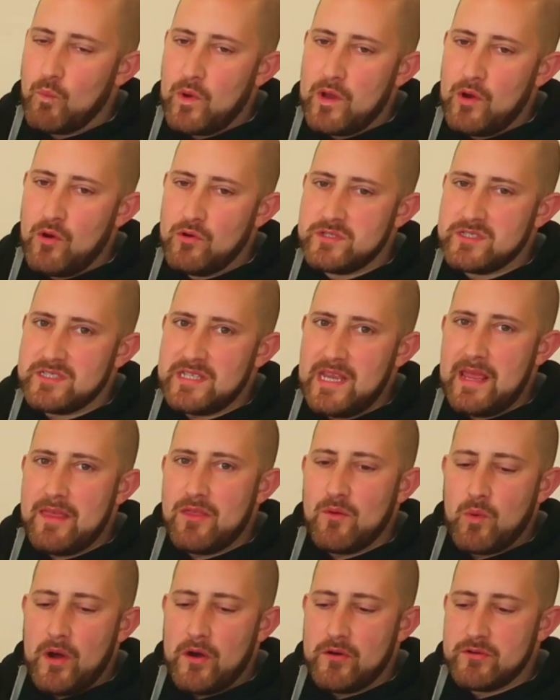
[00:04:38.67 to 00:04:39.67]
we all see
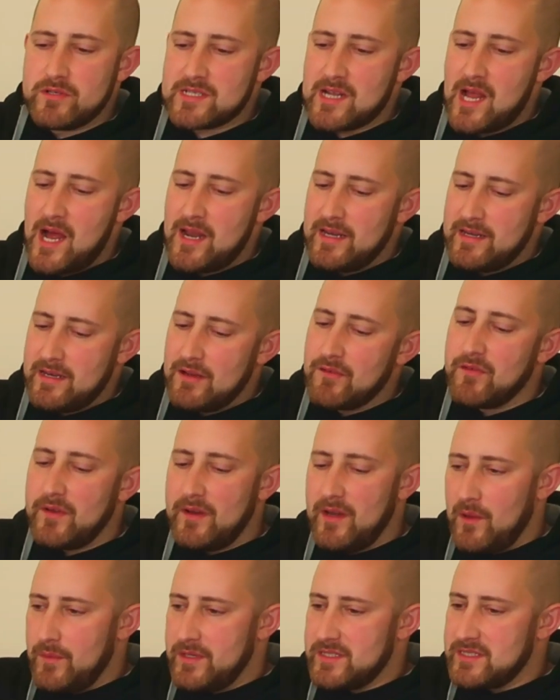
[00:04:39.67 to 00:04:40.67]
the world slightly
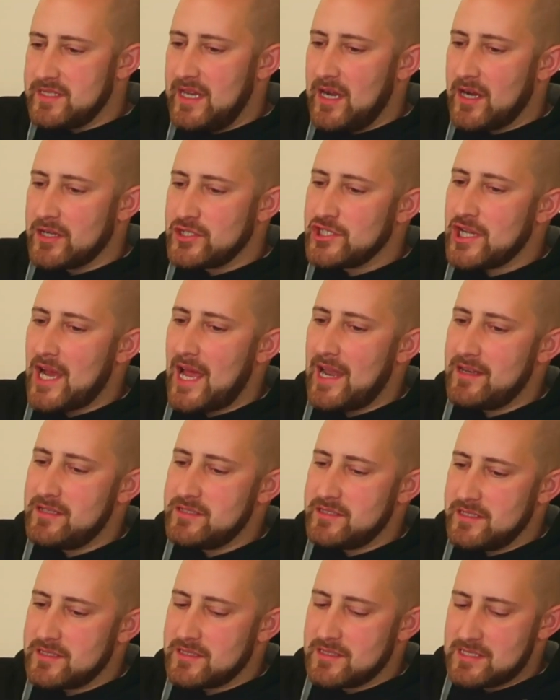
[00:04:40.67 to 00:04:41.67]
differently and we see our
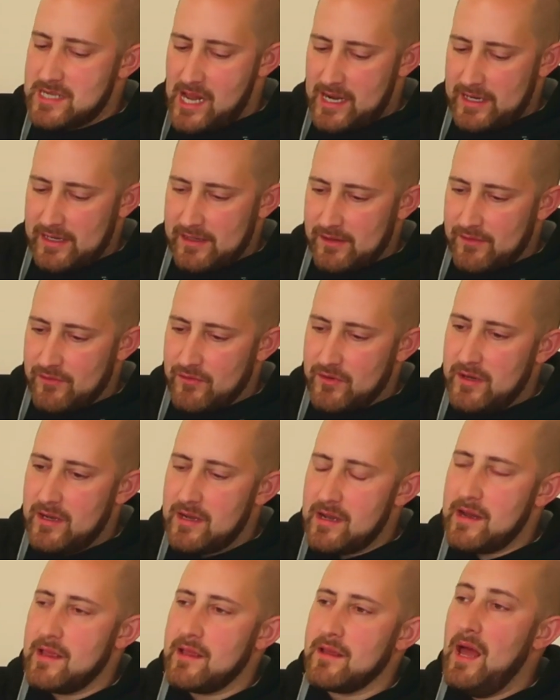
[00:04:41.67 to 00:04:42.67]
challenges slightly
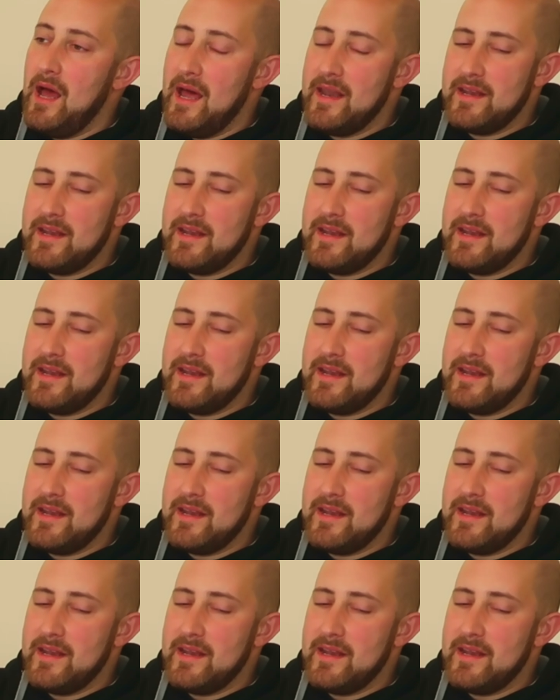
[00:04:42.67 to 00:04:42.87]
differently.